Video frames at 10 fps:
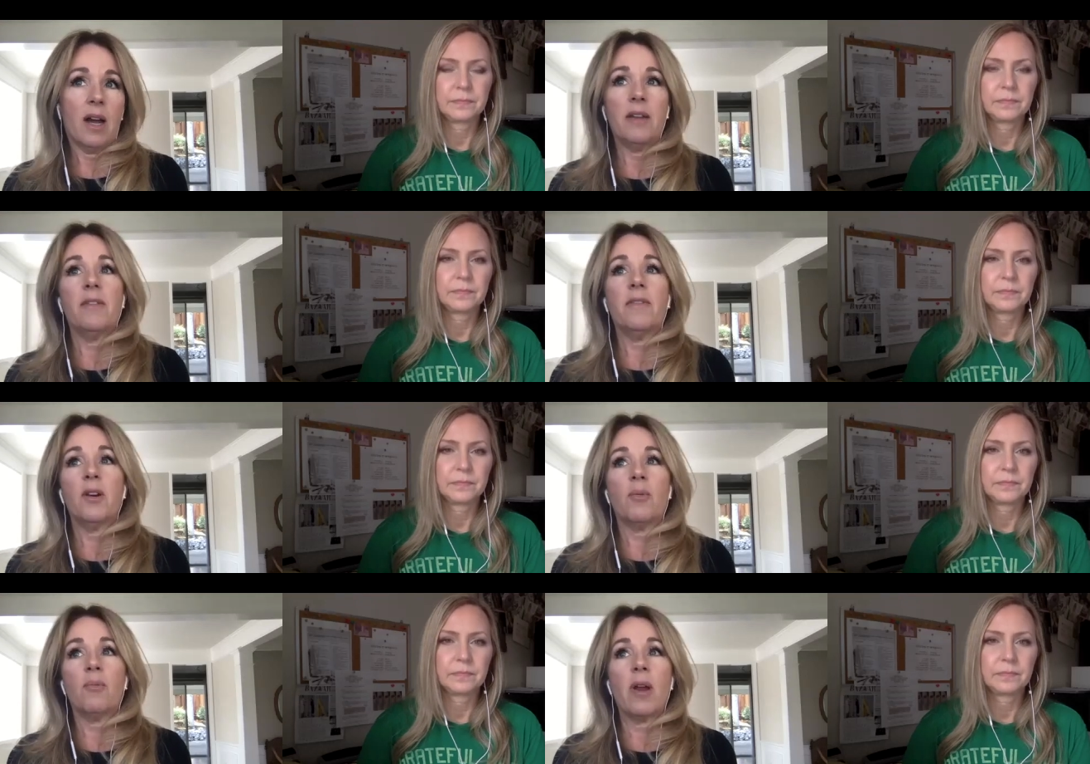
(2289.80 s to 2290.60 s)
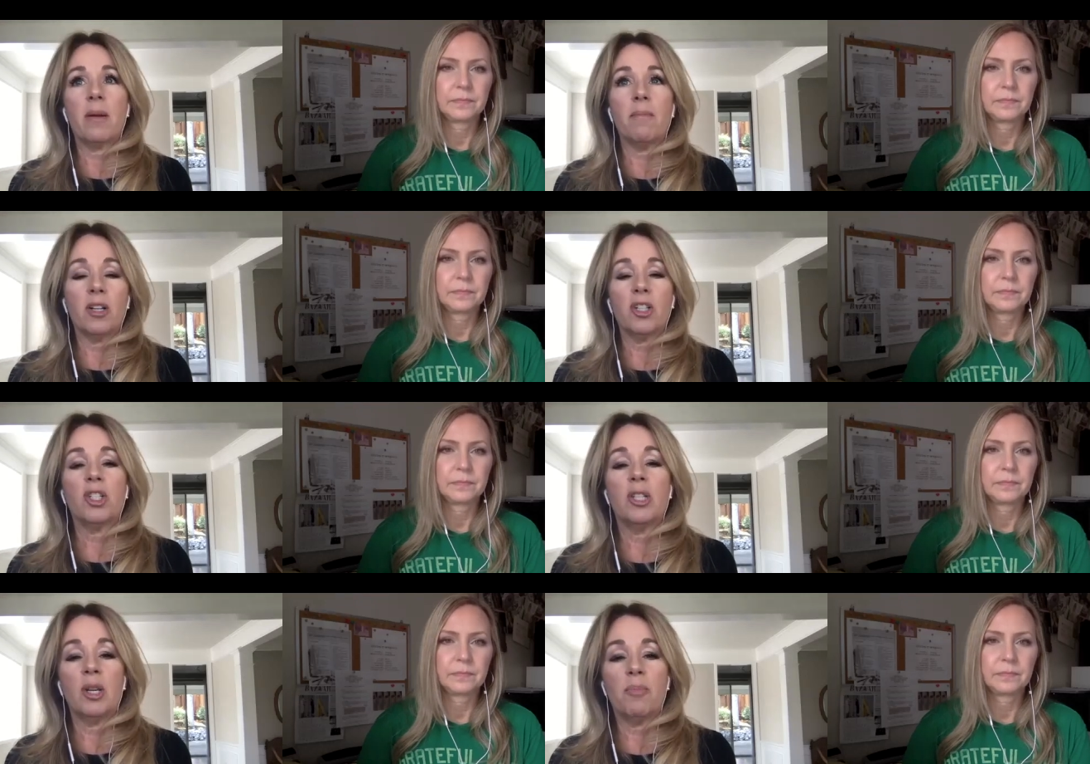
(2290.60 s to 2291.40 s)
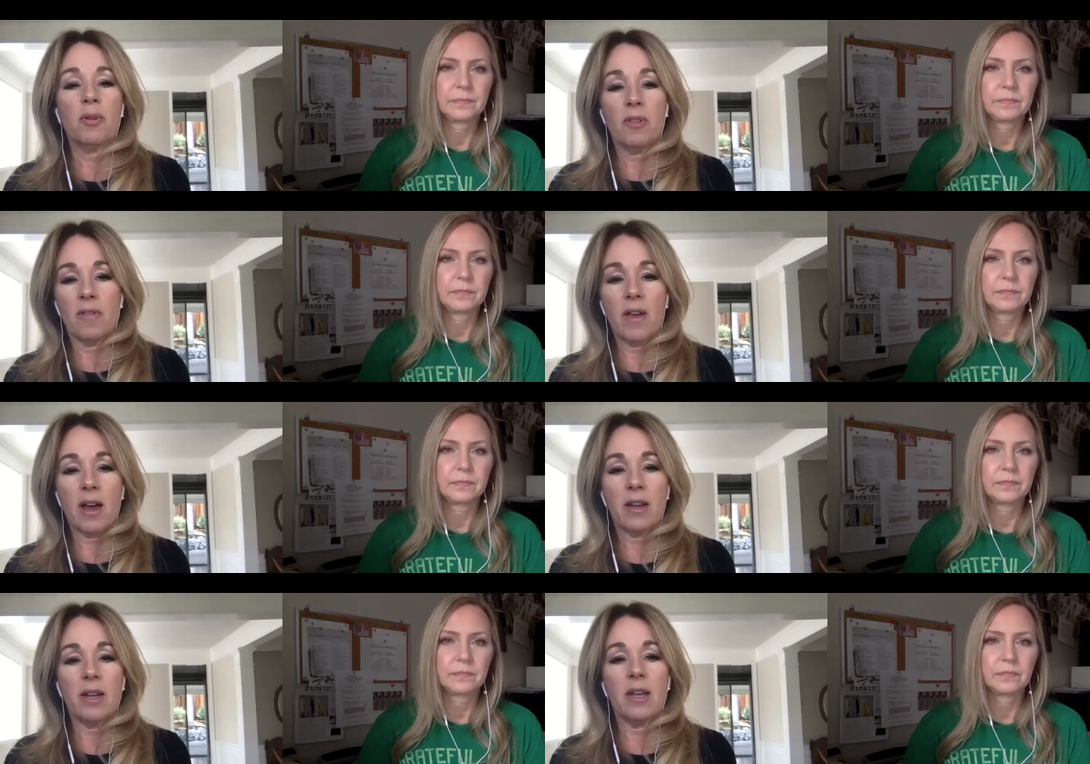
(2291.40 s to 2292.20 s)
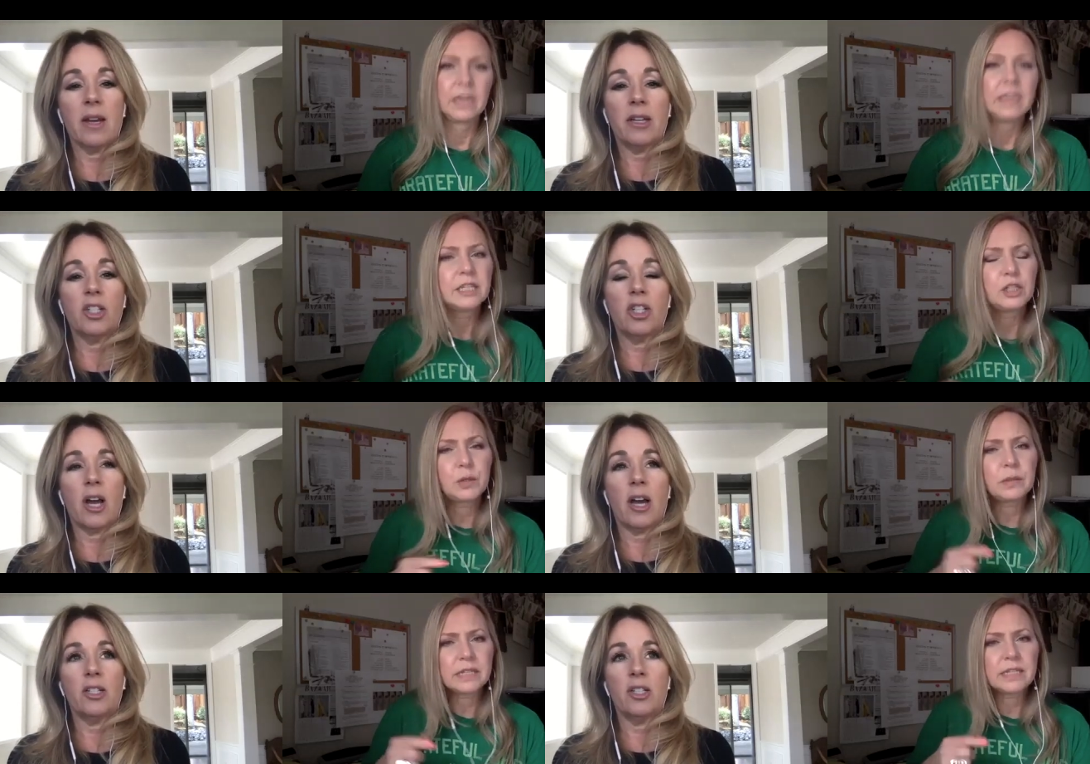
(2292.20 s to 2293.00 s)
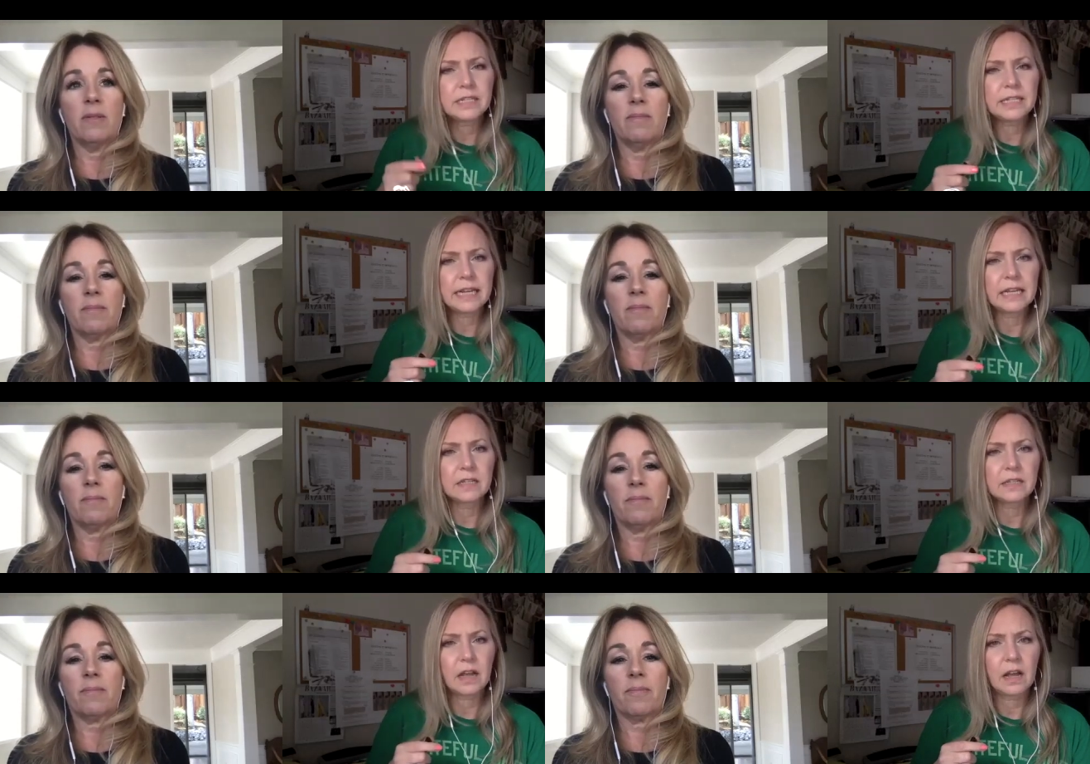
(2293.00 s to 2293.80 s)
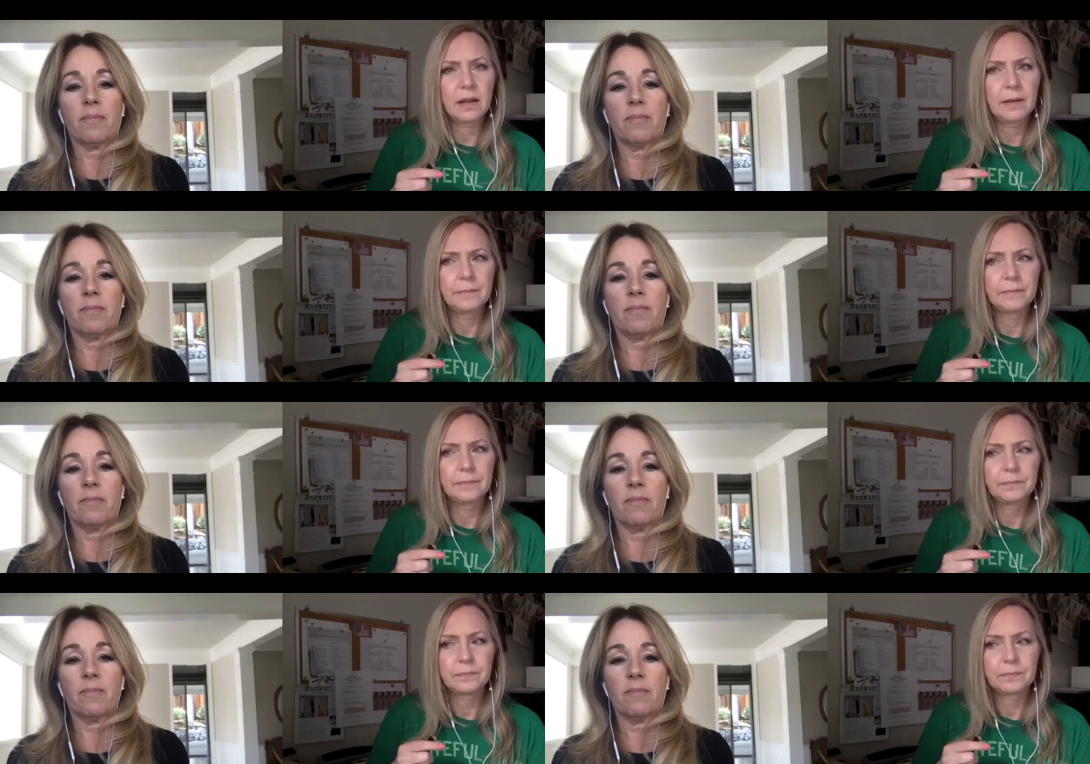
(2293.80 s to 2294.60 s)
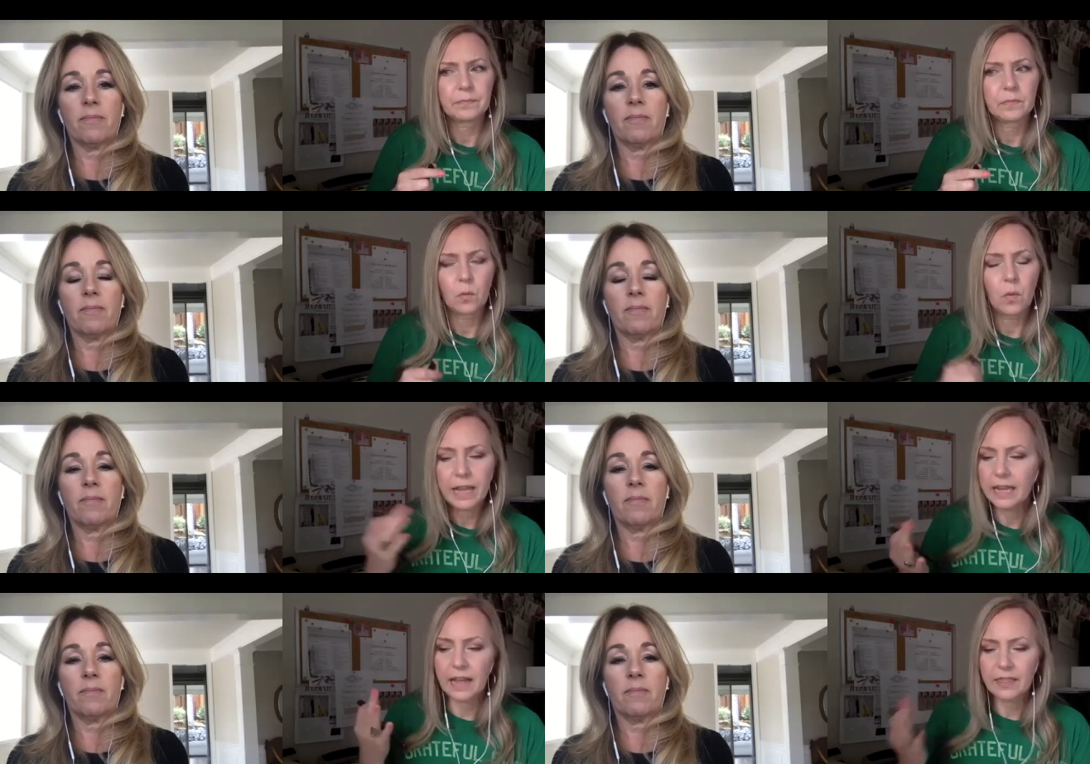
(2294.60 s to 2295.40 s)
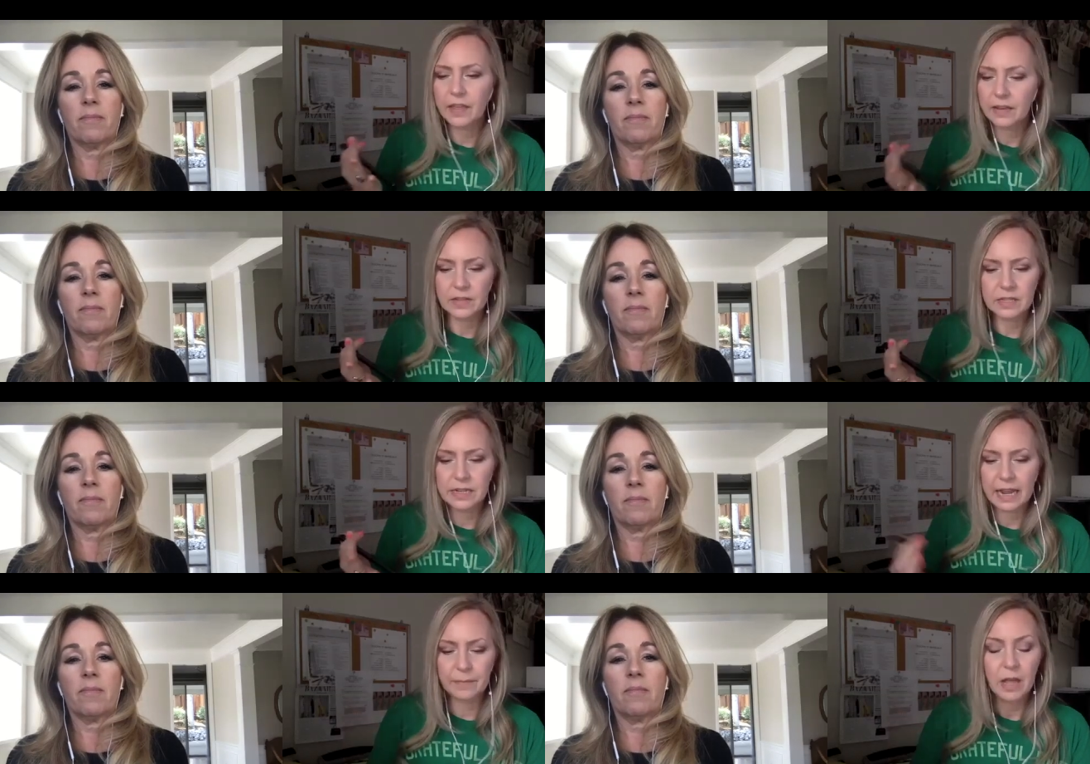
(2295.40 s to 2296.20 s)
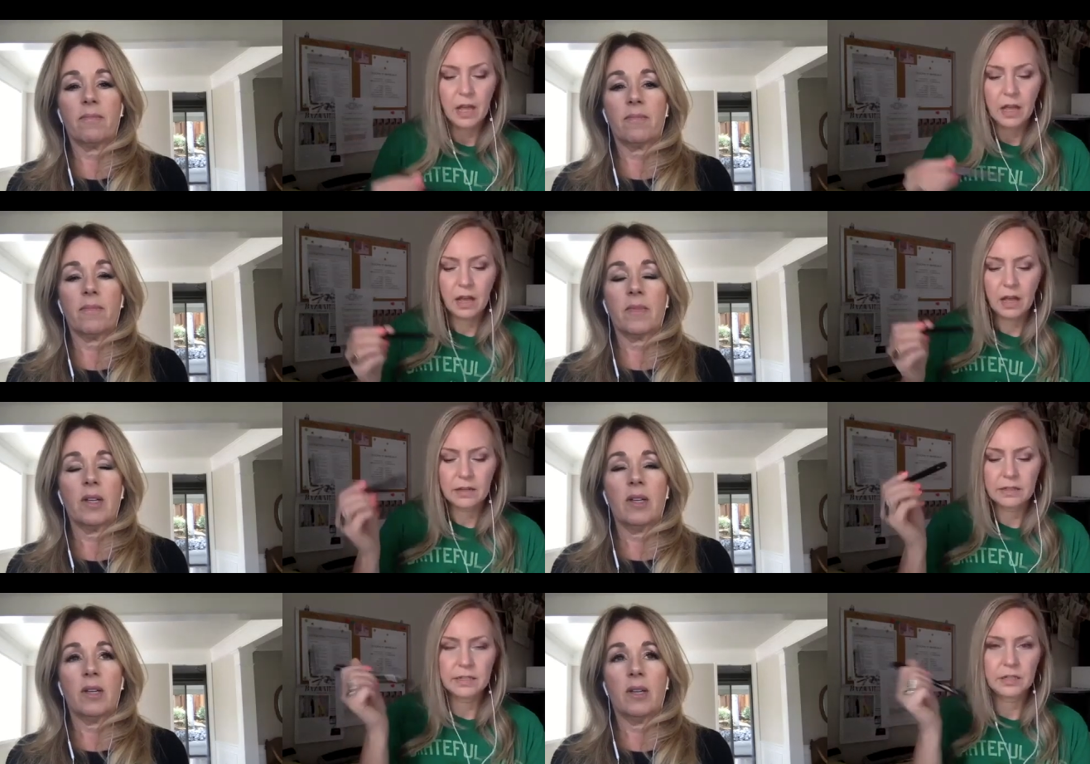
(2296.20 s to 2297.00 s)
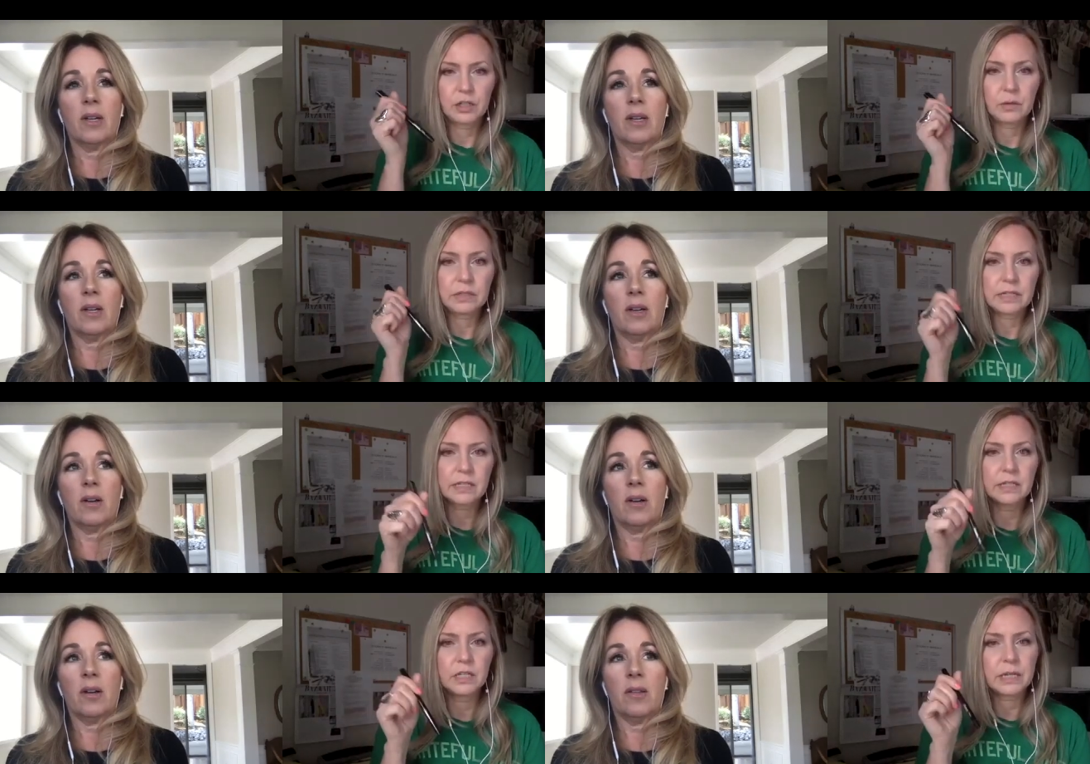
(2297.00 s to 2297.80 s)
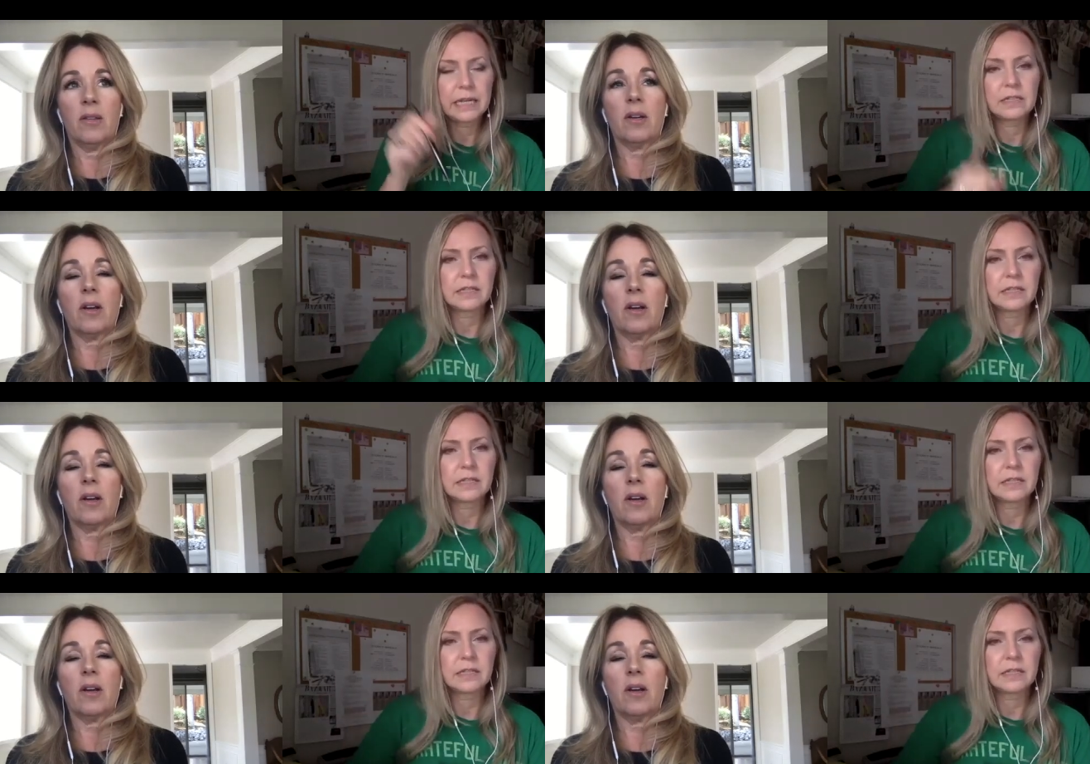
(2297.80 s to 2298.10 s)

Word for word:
Speaker 1: think that it ran much deeper than that. And
Speaker 2: did you listen to his, why can't I think of his name? Did you listen to
Speaker 1: the